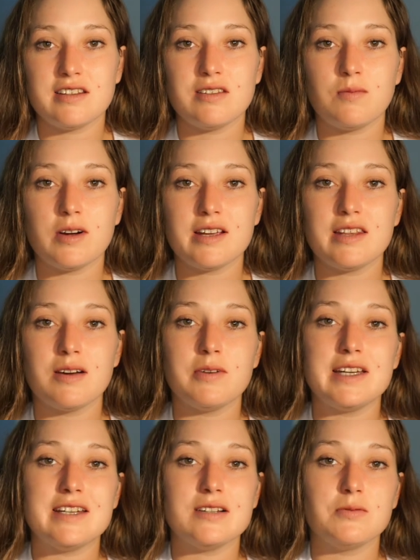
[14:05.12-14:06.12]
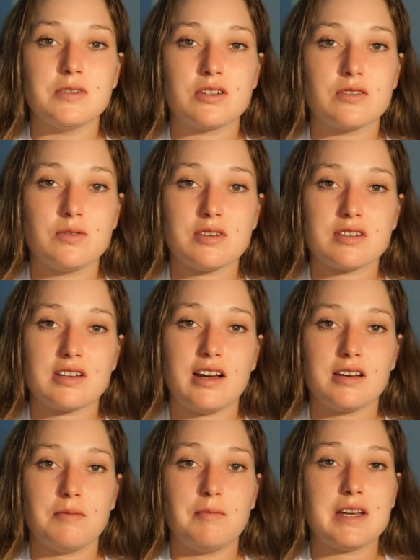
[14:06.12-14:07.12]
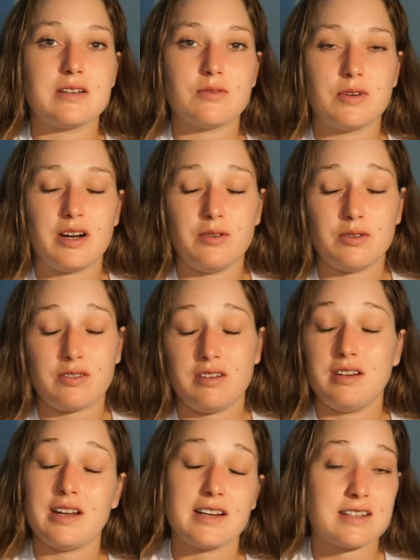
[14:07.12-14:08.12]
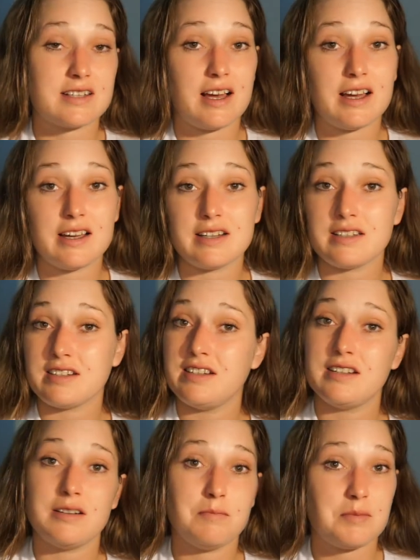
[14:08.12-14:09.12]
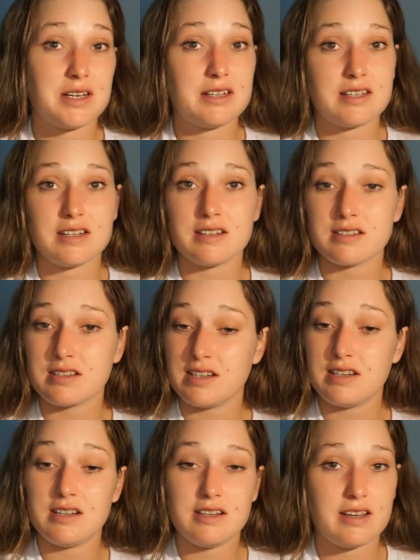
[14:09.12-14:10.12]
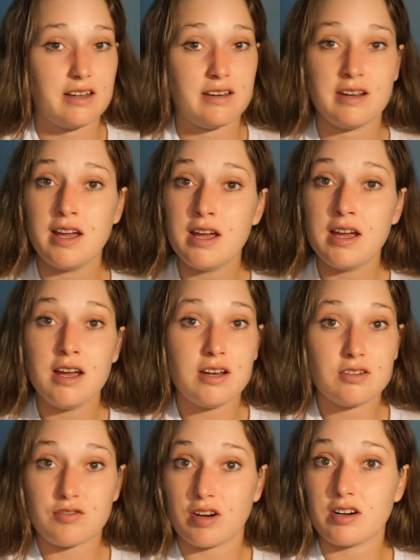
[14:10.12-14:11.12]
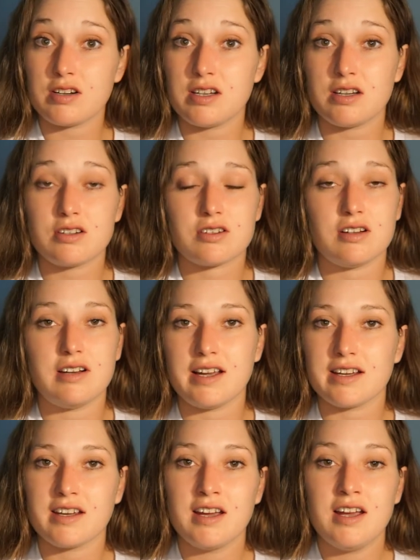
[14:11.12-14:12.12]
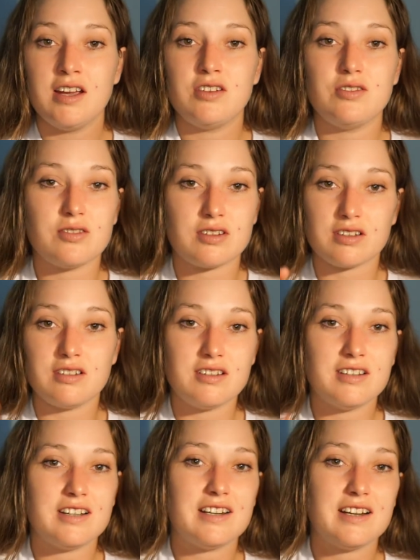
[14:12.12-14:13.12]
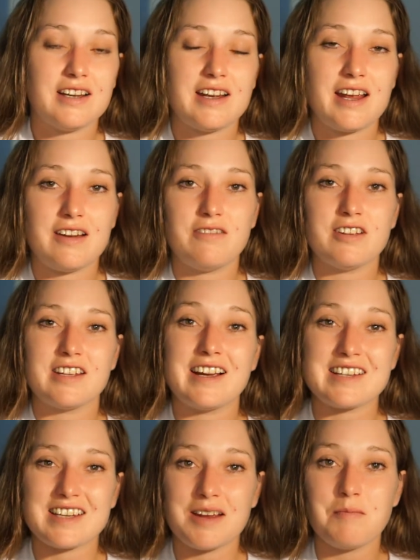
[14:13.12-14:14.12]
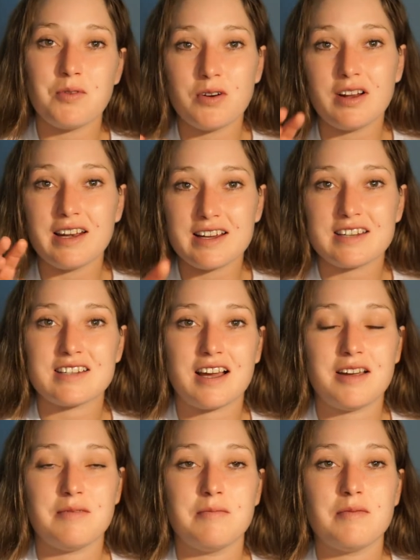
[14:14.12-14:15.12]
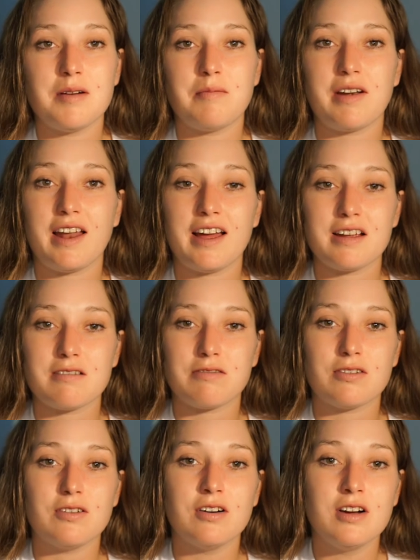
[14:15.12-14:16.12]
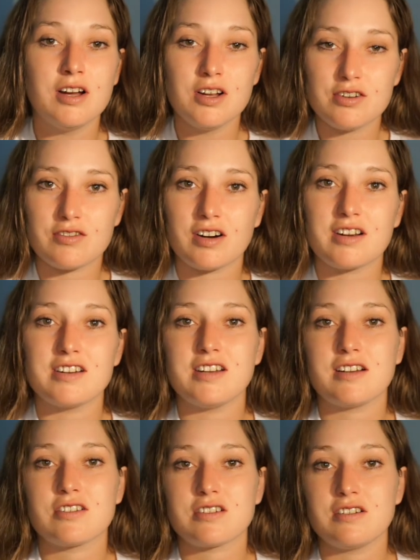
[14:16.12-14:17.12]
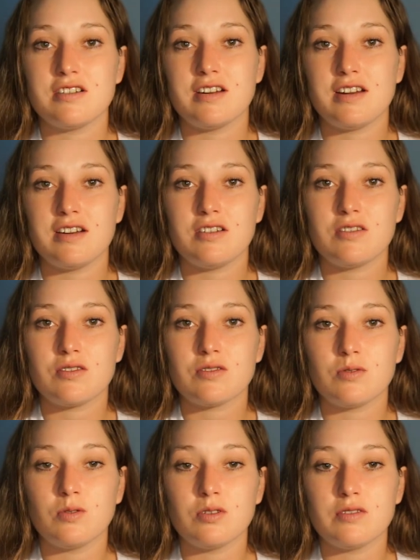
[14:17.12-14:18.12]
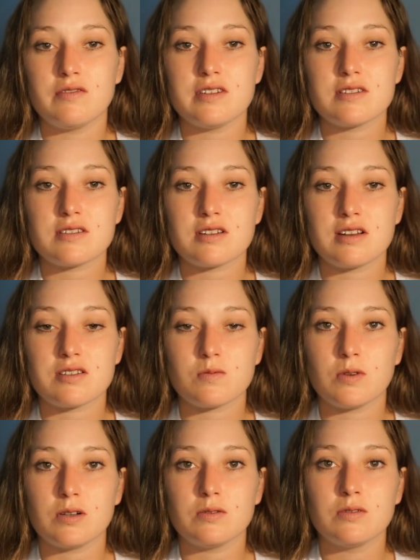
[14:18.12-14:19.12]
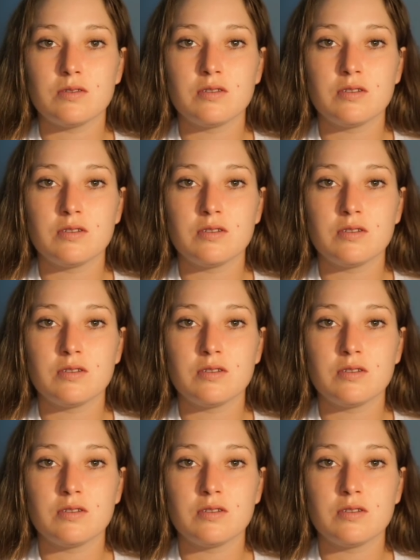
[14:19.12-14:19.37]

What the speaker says: and the way that we deal with suicide and mental health and anxiety and PTSD and drug addiction. Like, you can, everything I say, more or less, I'm applying for drug addiction and all of this as well.